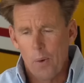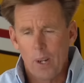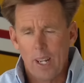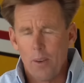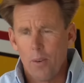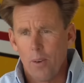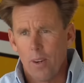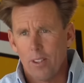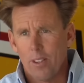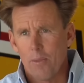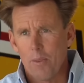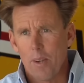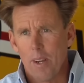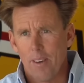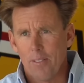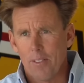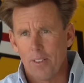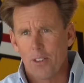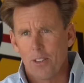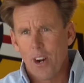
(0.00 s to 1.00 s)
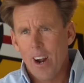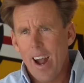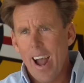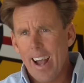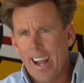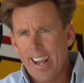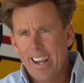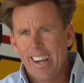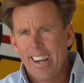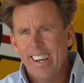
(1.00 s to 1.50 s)
Ricky runs me off the
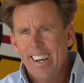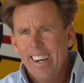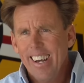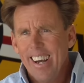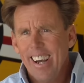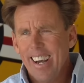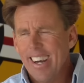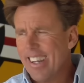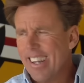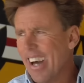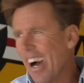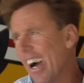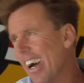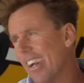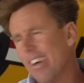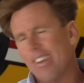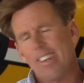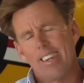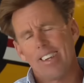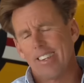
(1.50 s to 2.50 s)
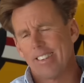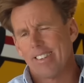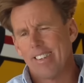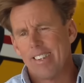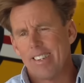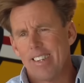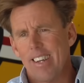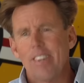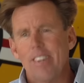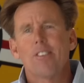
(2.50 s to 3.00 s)
track, and I don't think it's
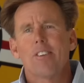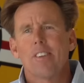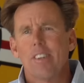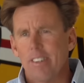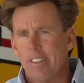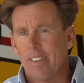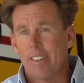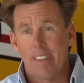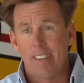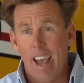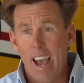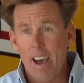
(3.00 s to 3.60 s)
intentional. It just